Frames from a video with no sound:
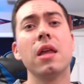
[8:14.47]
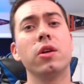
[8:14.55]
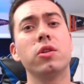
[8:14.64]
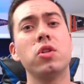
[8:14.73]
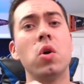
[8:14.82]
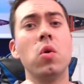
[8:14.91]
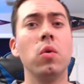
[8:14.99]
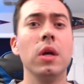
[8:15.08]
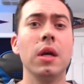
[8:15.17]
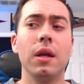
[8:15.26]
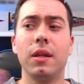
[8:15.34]
There's no,
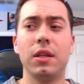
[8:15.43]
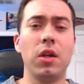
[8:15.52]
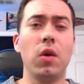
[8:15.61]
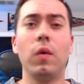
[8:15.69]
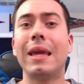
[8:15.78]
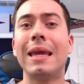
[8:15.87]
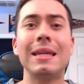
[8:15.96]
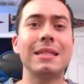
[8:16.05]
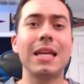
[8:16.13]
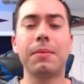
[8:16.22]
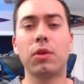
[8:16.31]
you know,
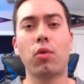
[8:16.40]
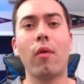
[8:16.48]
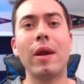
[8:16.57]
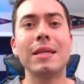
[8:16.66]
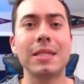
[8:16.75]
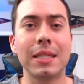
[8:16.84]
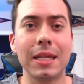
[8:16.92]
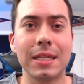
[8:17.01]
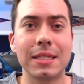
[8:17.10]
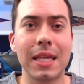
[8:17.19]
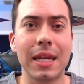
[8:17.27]
in-depth
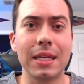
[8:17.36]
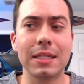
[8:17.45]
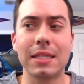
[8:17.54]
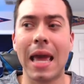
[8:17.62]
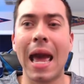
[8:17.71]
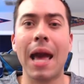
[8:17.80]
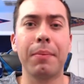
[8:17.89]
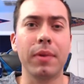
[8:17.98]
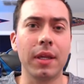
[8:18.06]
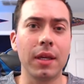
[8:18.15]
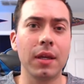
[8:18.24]
craziness that is
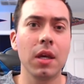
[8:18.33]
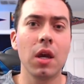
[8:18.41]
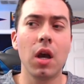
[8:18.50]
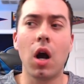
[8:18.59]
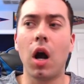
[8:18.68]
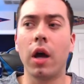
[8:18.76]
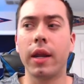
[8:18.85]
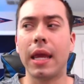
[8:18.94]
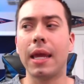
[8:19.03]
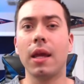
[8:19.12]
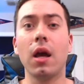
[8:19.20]
happening on
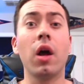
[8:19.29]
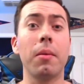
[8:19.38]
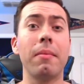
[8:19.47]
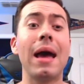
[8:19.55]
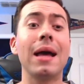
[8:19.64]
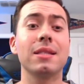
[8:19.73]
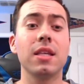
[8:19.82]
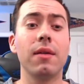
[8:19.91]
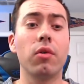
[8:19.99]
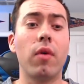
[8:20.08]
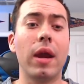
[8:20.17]
a mass
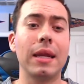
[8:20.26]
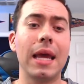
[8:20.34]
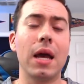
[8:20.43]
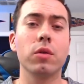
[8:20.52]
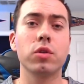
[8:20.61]
level right now.